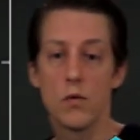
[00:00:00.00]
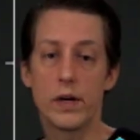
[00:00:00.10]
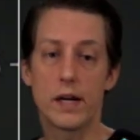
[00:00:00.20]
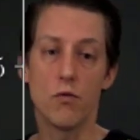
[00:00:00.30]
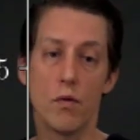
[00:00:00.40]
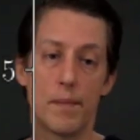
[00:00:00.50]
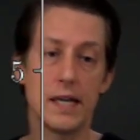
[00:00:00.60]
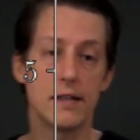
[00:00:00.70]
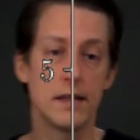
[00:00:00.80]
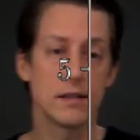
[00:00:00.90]
We can
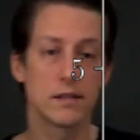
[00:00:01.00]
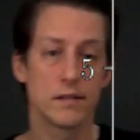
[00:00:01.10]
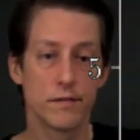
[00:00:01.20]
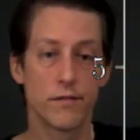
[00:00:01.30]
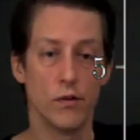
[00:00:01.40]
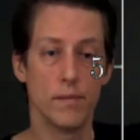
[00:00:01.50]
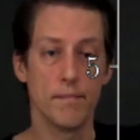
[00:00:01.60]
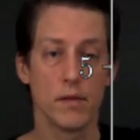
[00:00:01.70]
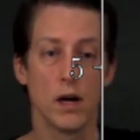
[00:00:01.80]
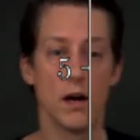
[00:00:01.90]
repeat this for
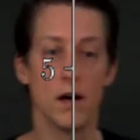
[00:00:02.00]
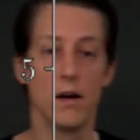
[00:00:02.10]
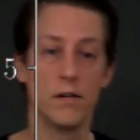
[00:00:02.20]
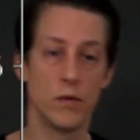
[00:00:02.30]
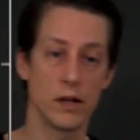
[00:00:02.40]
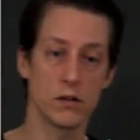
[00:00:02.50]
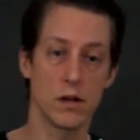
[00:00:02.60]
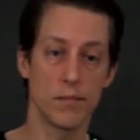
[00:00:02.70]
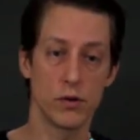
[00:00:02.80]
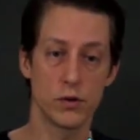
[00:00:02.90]
Reynolds
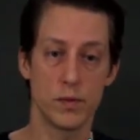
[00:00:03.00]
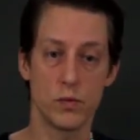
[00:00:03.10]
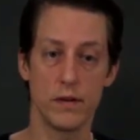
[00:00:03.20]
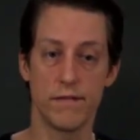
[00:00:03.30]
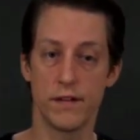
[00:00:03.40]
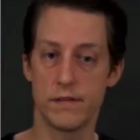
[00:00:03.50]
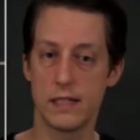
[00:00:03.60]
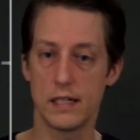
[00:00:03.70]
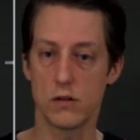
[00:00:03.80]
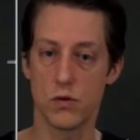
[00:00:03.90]
numbers between
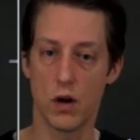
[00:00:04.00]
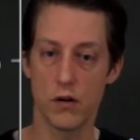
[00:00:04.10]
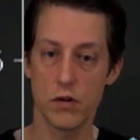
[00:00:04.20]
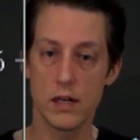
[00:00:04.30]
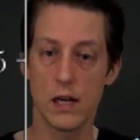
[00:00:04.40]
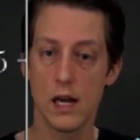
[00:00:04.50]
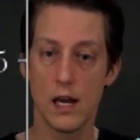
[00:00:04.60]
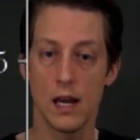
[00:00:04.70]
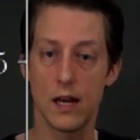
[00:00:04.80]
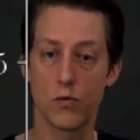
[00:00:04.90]
50 and 200.
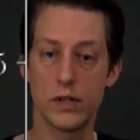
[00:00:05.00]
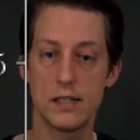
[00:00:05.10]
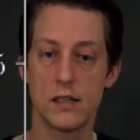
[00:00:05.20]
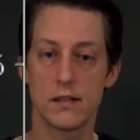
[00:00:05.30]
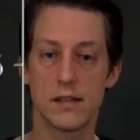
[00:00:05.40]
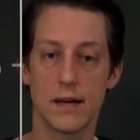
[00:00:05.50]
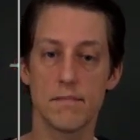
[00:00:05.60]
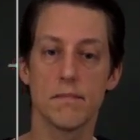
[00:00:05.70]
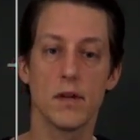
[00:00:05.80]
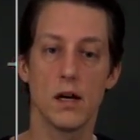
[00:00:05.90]
And we see the
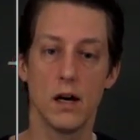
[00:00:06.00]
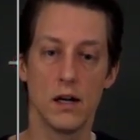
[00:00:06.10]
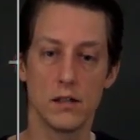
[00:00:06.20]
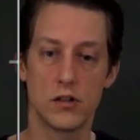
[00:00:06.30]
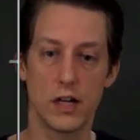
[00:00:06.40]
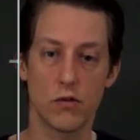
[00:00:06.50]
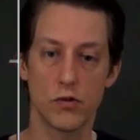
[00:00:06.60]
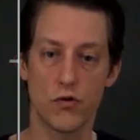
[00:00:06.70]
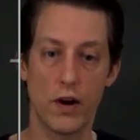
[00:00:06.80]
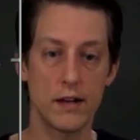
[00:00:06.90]
same
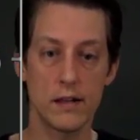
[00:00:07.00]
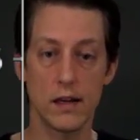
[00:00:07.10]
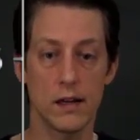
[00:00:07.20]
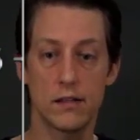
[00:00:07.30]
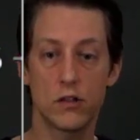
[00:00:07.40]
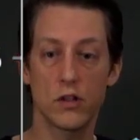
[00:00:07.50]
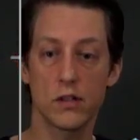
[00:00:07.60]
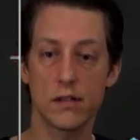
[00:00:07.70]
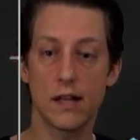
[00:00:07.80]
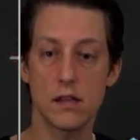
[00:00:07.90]
general trend. It's
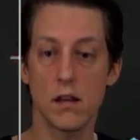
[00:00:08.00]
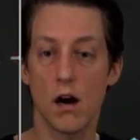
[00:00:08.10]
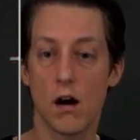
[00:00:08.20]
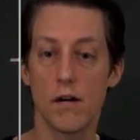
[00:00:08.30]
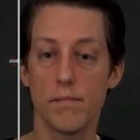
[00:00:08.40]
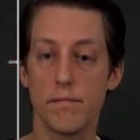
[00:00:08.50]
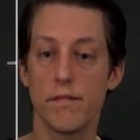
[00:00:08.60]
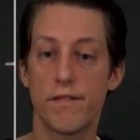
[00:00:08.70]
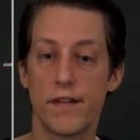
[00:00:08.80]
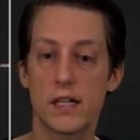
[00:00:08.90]
just that our
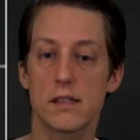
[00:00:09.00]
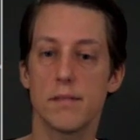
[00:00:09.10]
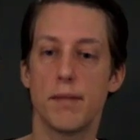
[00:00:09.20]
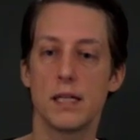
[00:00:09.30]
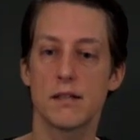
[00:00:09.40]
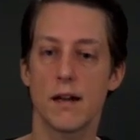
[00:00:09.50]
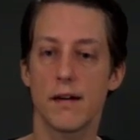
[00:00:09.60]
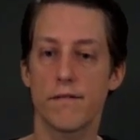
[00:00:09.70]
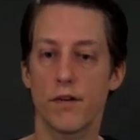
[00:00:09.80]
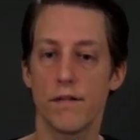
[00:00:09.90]
fixed
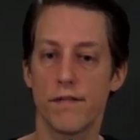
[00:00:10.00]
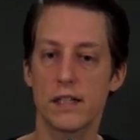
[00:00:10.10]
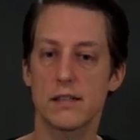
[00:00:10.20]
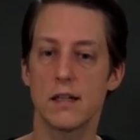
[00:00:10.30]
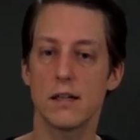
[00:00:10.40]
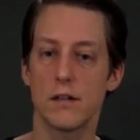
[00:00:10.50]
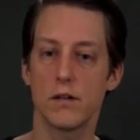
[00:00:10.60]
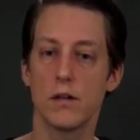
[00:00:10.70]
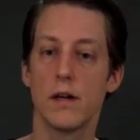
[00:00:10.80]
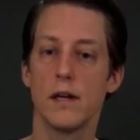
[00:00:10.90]
baseline for the fixed
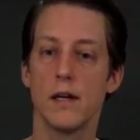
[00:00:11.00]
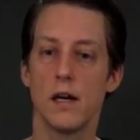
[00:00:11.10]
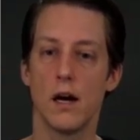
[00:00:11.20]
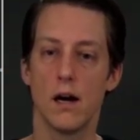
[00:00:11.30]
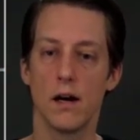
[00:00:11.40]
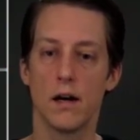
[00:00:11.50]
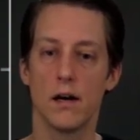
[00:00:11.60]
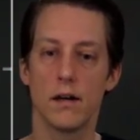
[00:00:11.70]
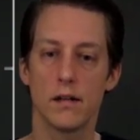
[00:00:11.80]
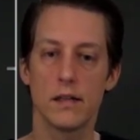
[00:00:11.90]
cylinder
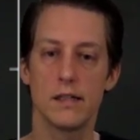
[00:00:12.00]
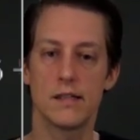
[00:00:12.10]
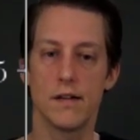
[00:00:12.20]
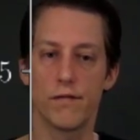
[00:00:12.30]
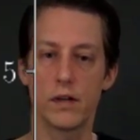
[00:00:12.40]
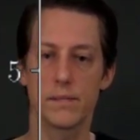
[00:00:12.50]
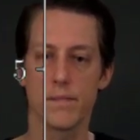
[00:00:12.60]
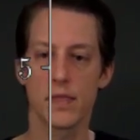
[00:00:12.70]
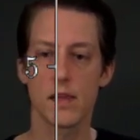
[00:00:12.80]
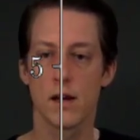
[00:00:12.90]
is different.
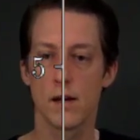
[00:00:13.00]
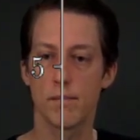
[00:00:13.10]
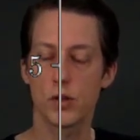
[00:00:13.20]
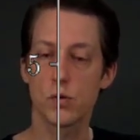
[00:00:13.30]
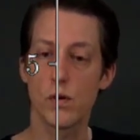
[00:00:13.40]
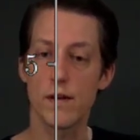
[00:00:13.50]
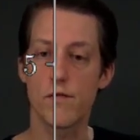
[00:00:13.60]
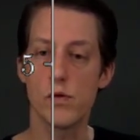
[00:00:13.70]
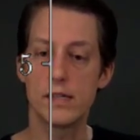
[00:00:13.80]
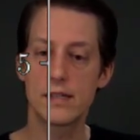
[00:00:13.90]
But so
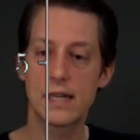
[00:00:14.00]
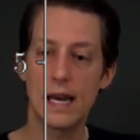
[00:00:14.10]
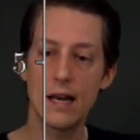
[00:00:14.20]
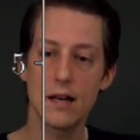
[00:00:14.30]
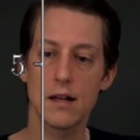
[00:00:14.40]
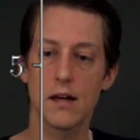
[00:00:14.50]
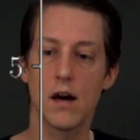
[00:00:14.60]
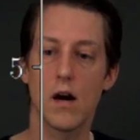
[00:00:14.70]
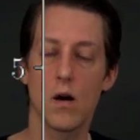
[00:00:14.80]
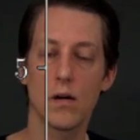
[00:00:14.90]
if we scale
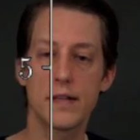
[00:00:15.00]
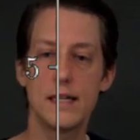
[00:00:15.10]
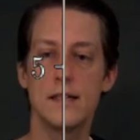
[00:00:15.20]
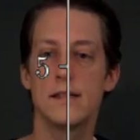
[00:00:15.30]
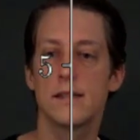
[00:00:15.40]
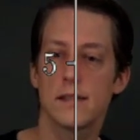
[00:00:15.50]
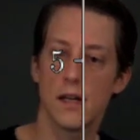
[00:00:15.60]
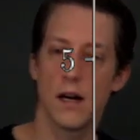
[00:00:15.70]
all these